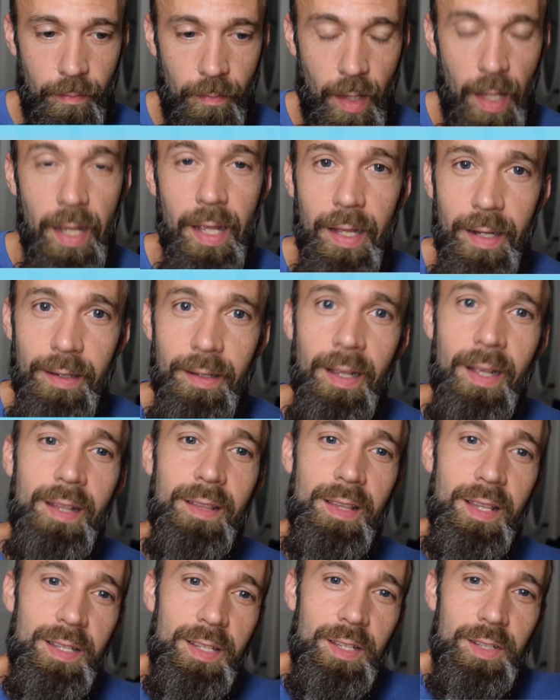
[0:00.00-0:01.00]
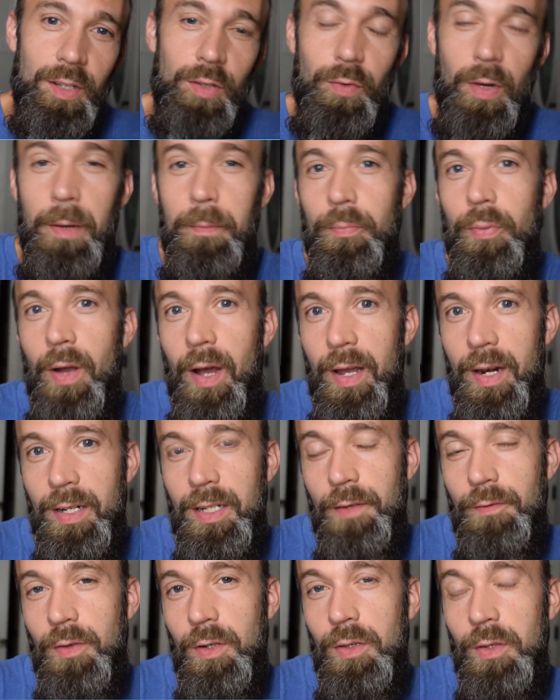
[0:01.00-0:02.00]
And this is a great
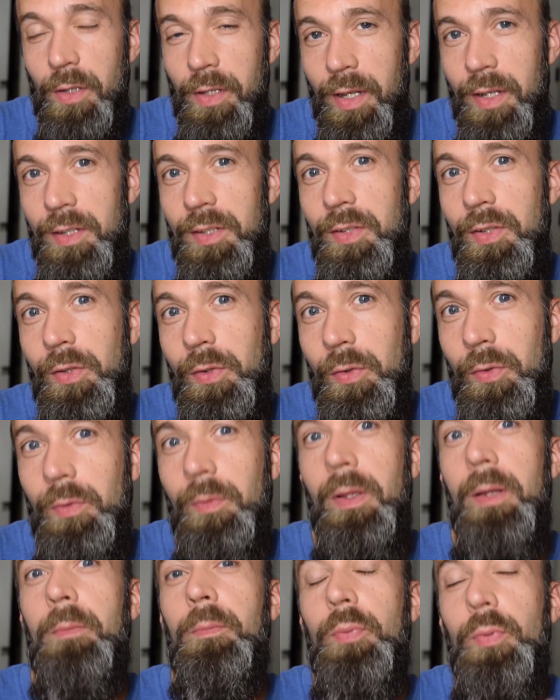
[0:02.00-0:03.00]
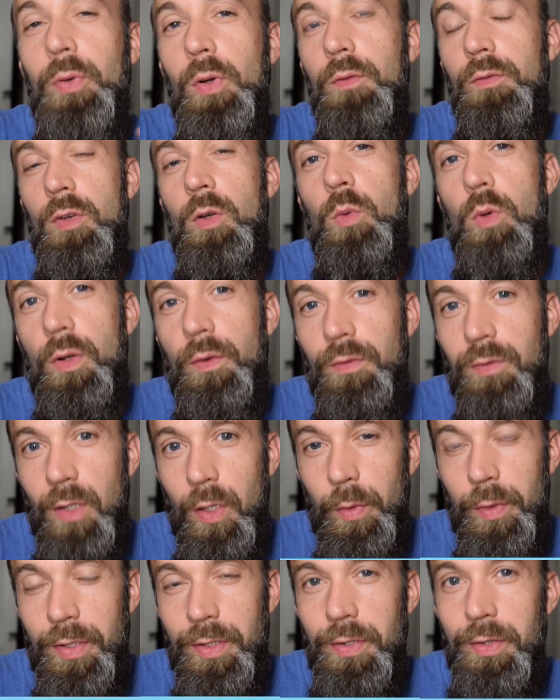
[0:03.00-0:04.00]
product if you're looking to improve your
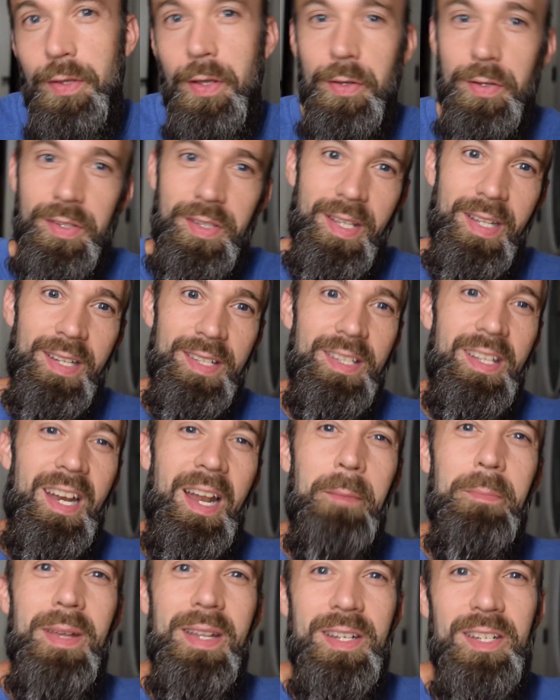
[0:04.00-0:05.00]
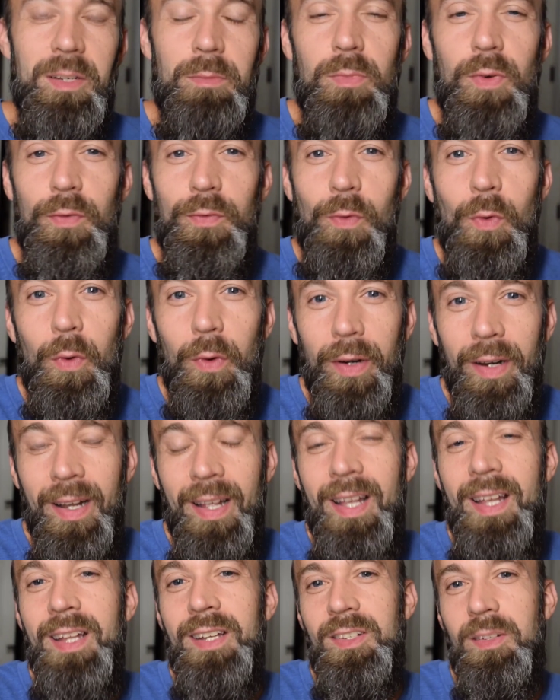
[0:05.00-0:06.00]
workflow and do those things that I mentioned
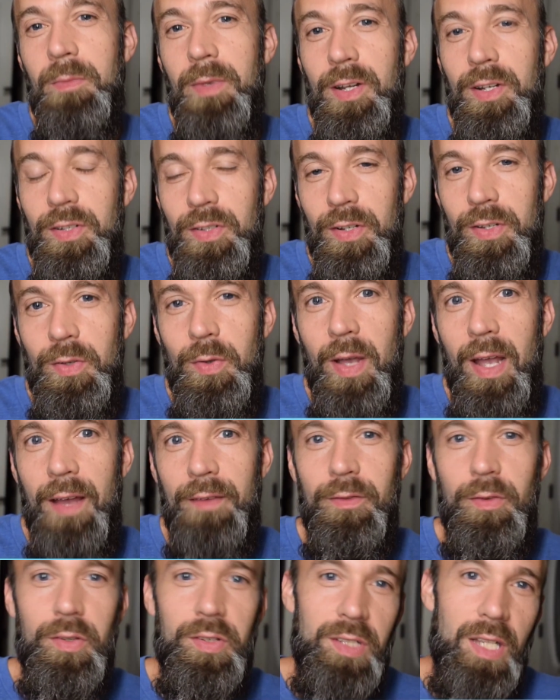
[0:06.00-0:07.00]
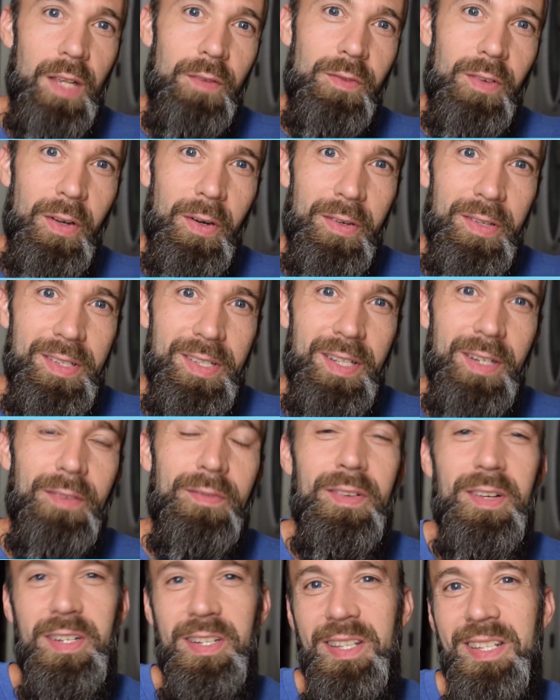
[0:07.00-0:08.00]
before to make sure you have those safeguards and
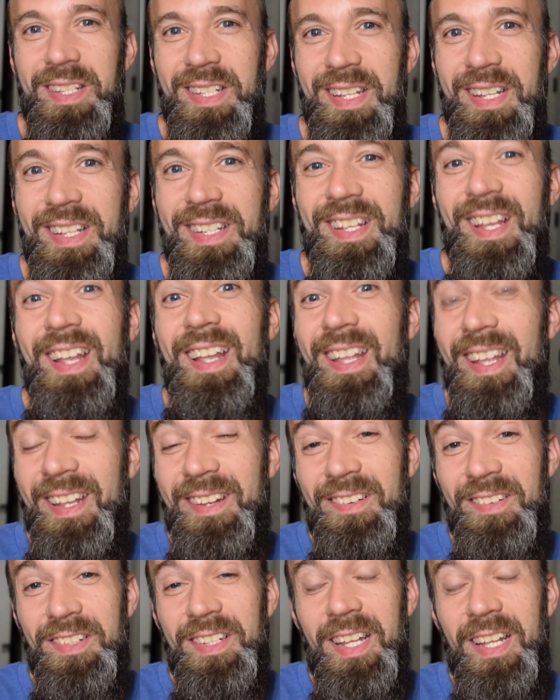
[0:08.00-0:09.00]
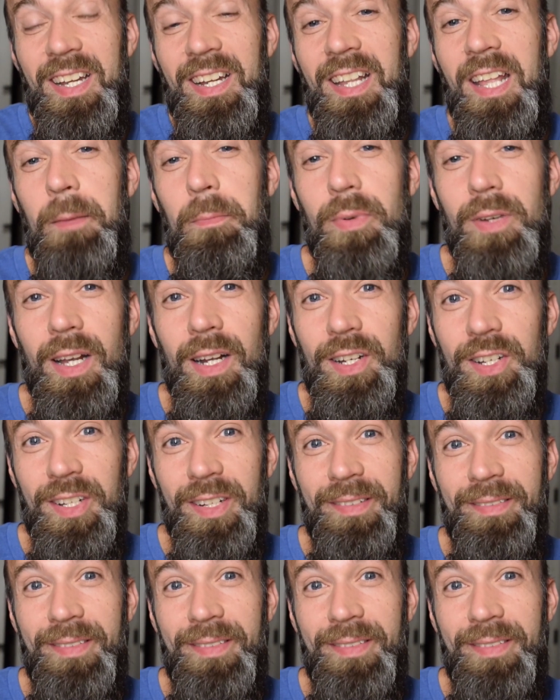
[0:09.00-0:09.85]
efficiencies in your day-to-day production.